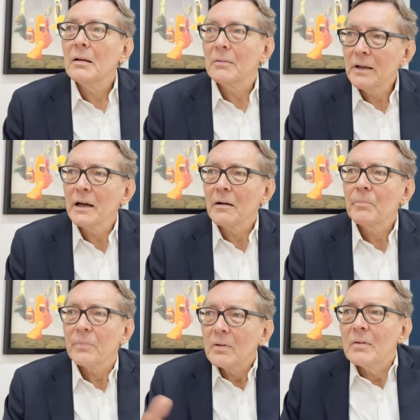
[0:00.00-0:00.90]
yeah,
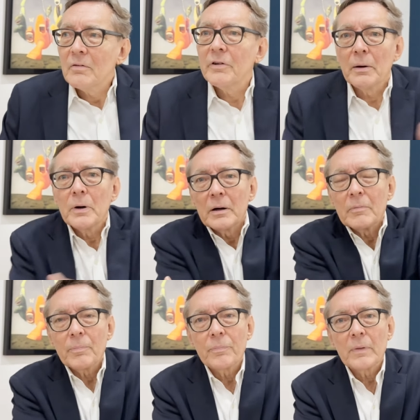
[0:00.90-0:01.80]

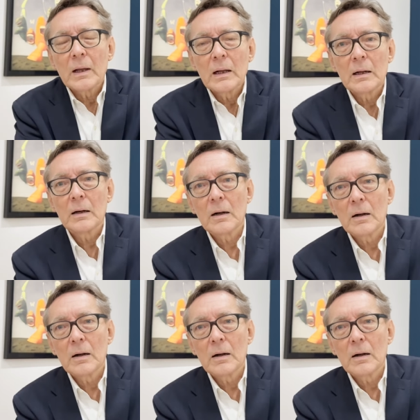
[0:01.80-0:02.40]
so if, you, if